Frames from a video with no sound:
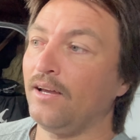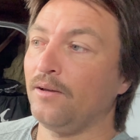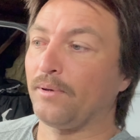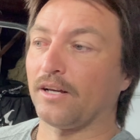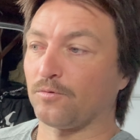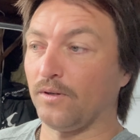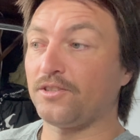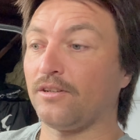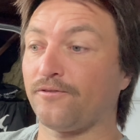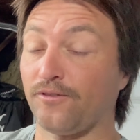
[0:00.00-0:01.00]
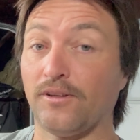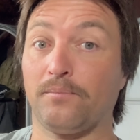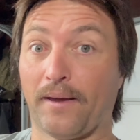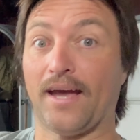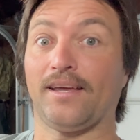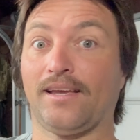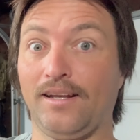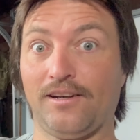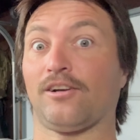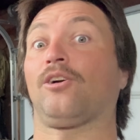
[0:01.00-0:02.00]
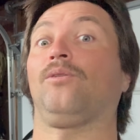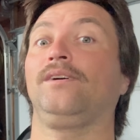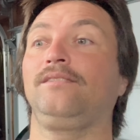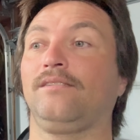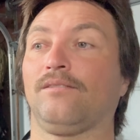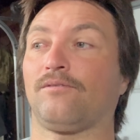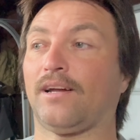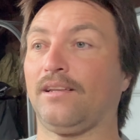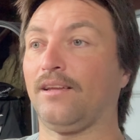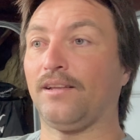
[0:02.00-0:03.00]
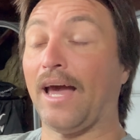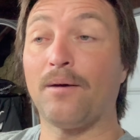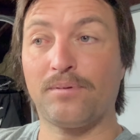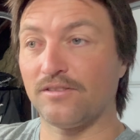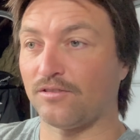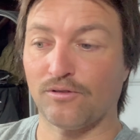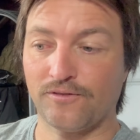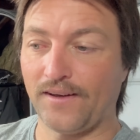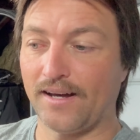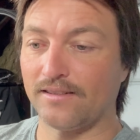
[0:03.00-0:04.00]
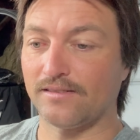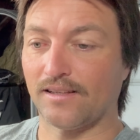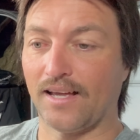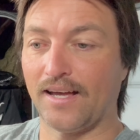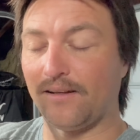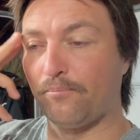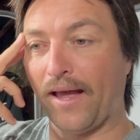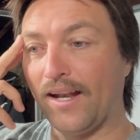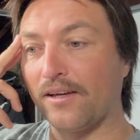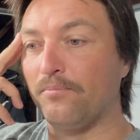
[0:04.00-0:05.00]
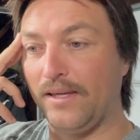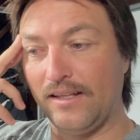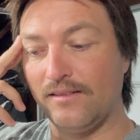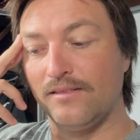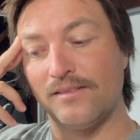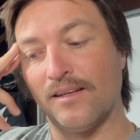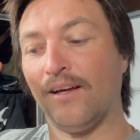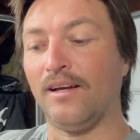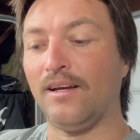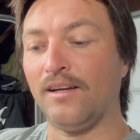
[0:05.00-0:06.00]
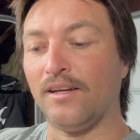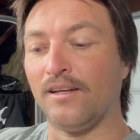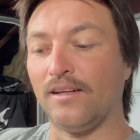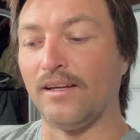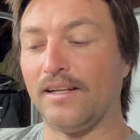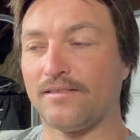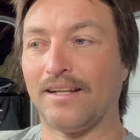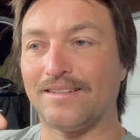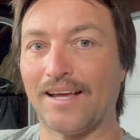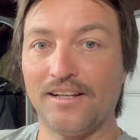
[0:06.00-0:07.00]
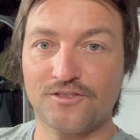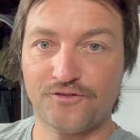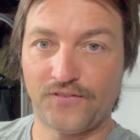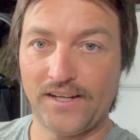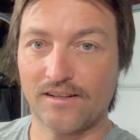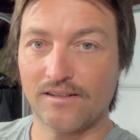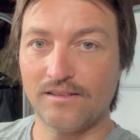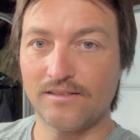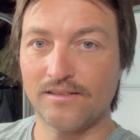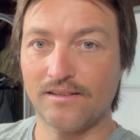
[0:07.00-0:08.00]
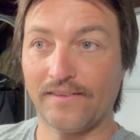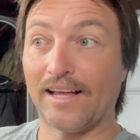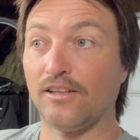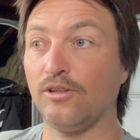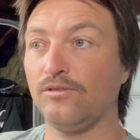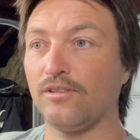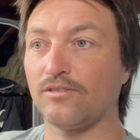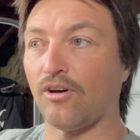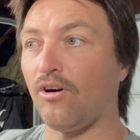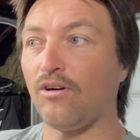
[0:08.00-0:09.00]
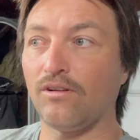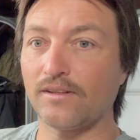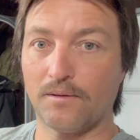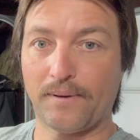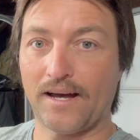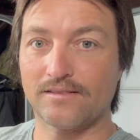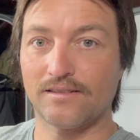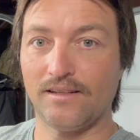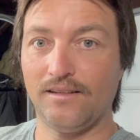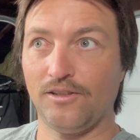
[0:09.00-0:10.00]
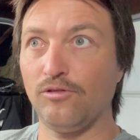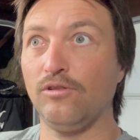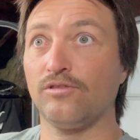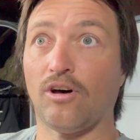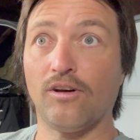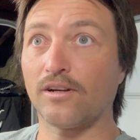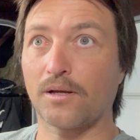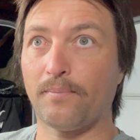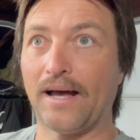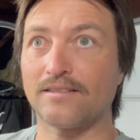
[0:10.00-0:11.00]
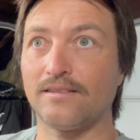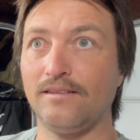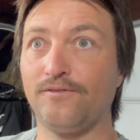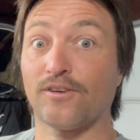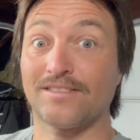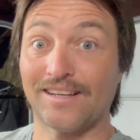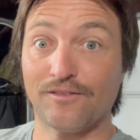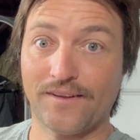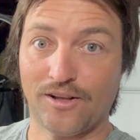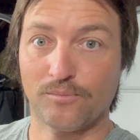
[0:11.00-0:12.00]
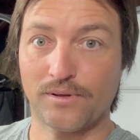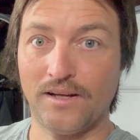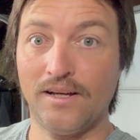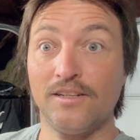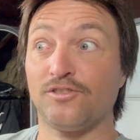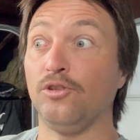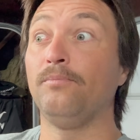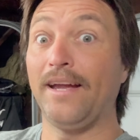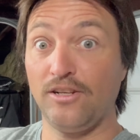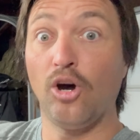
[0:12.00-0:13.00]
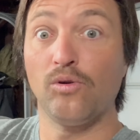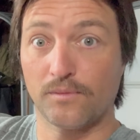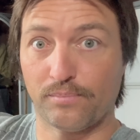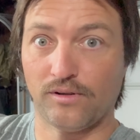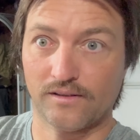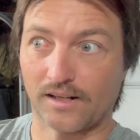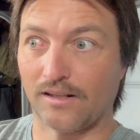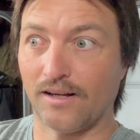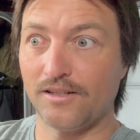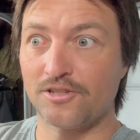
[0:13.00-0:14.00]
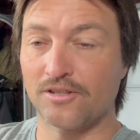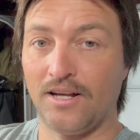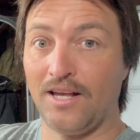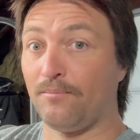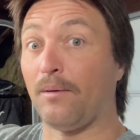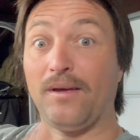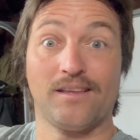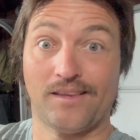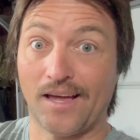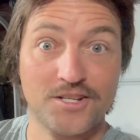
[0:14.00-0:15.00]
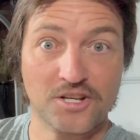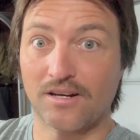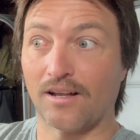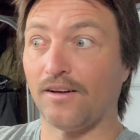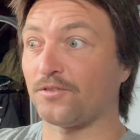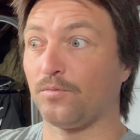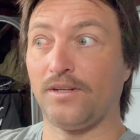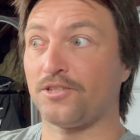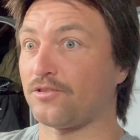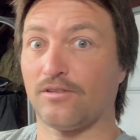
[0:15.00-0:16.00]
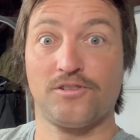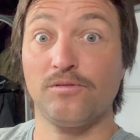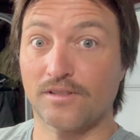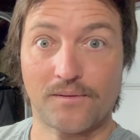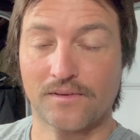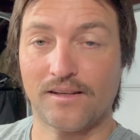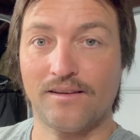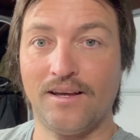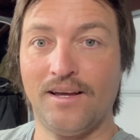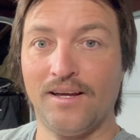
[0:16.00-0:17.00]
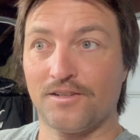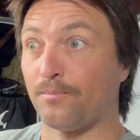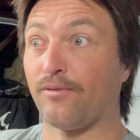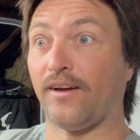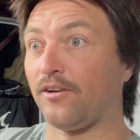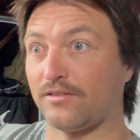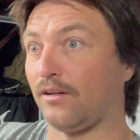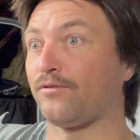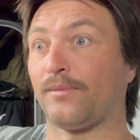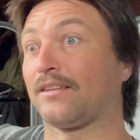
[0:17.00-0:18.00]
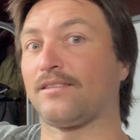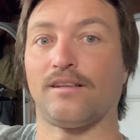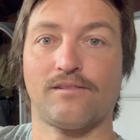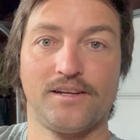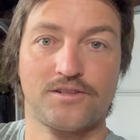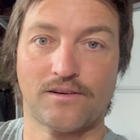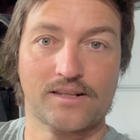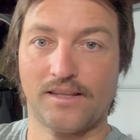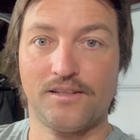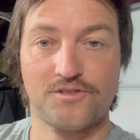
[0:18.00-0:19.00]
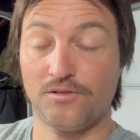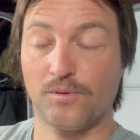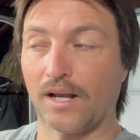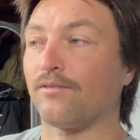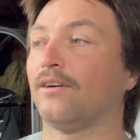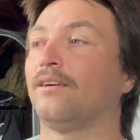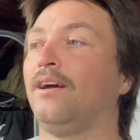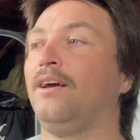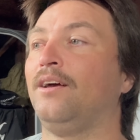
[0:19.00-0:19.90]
Because once you're fully panicking and you're going, right, it happens so fast. And panic means it's an intense fear that loses all capacity. You lose all your capacity for self-help. So you may know to pull in the clutch, maybe hit the engine cutoff switch or do something to prevent yourself from accelerating directly into whatever.